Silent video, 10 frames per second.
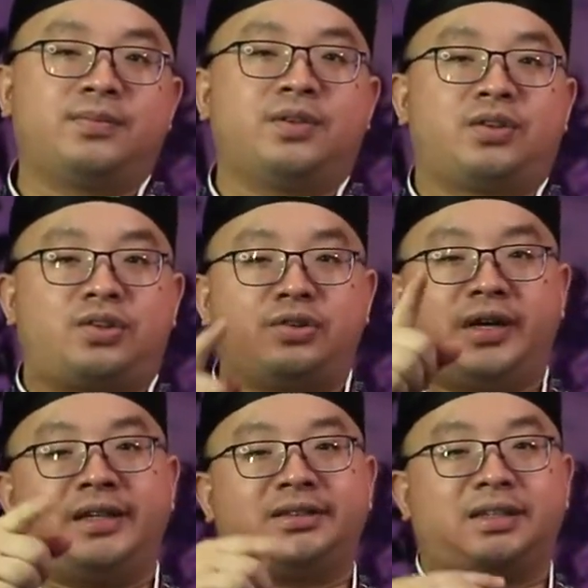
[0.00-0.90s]
you
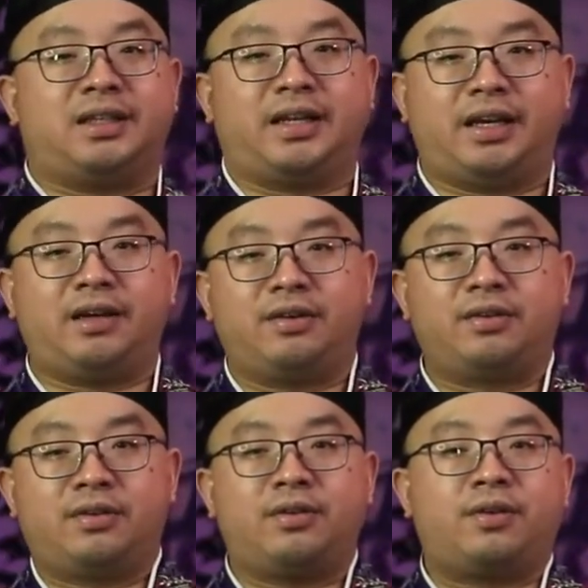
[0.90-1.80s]
instantly,
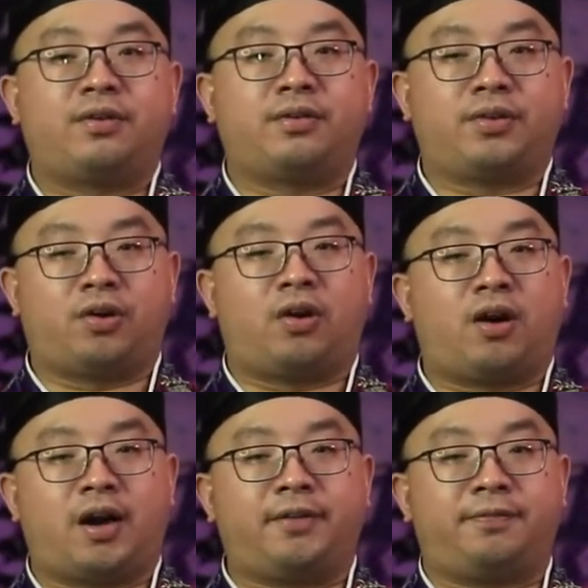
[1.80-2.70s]
your
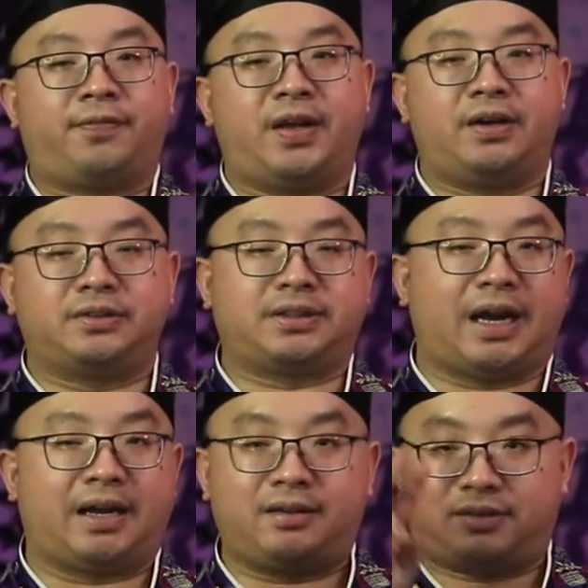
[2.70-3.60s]
heart feels
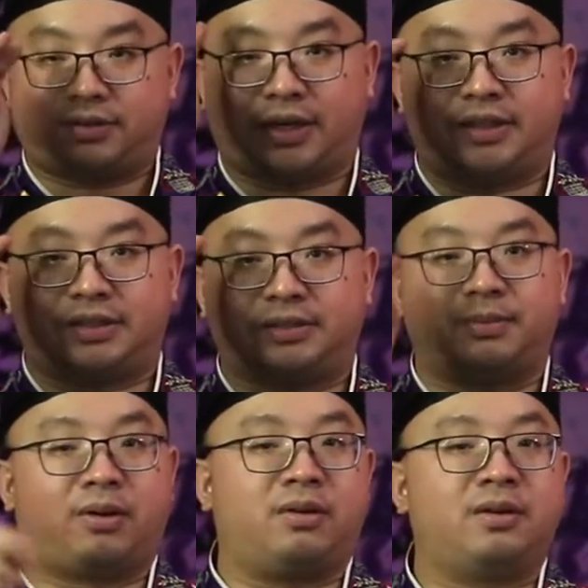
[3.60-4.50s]
that, okay, it's
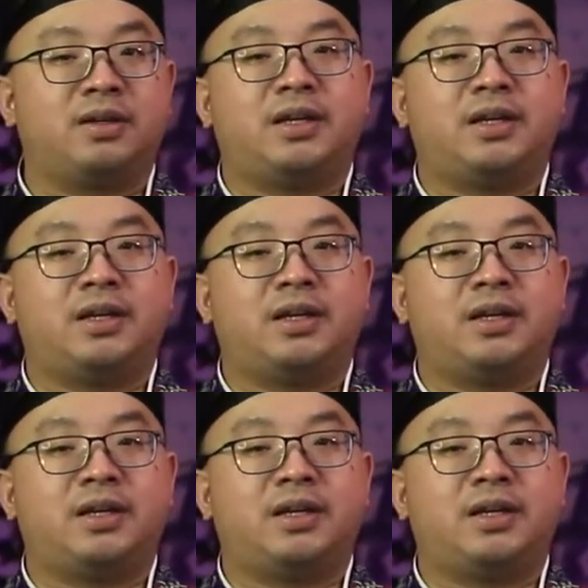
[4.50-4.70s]
small,